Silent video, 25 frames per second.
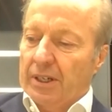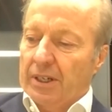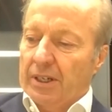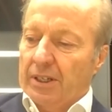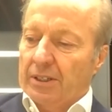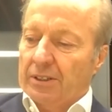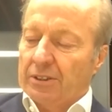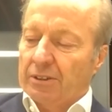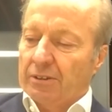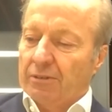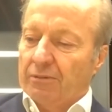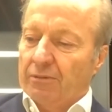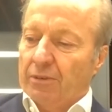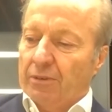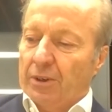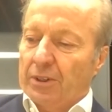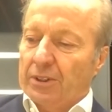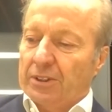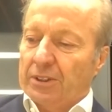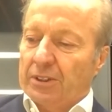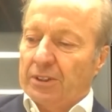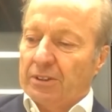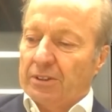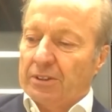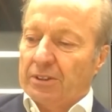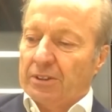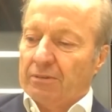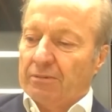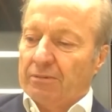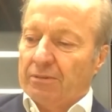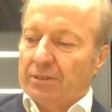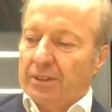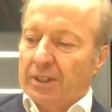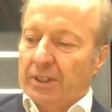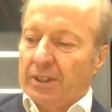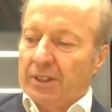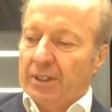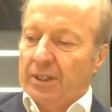sort of voices of
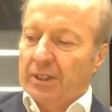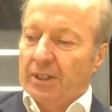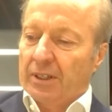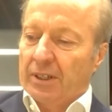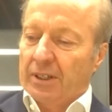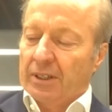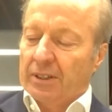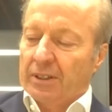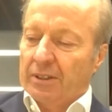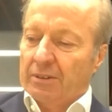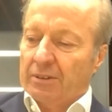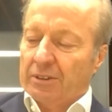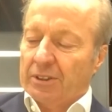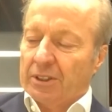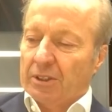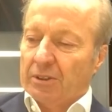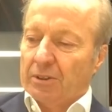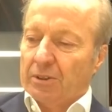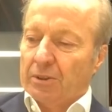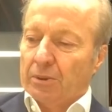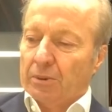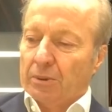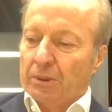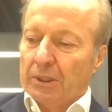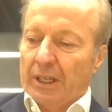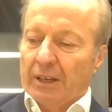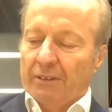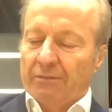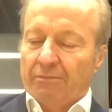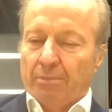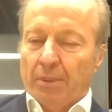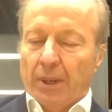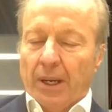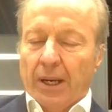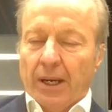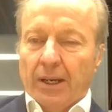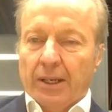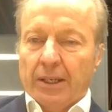the, you know, so-called left
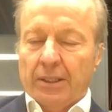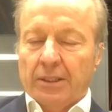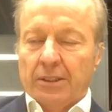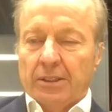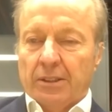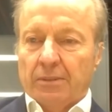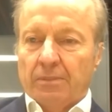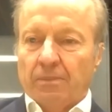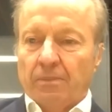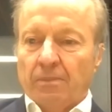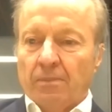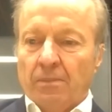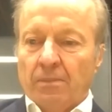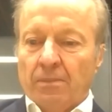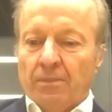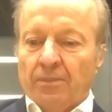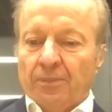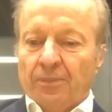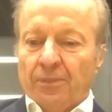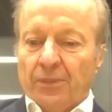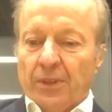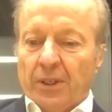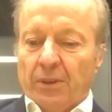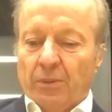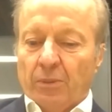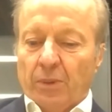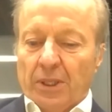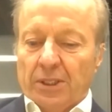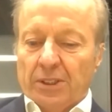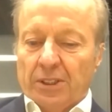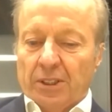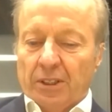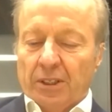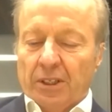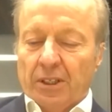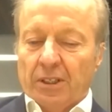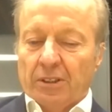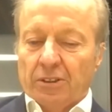behind in
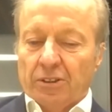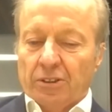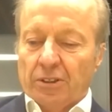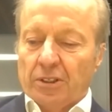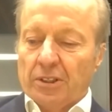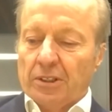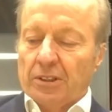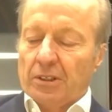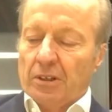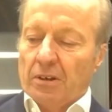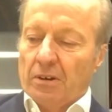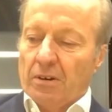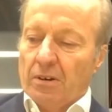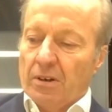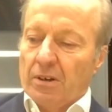Western countries,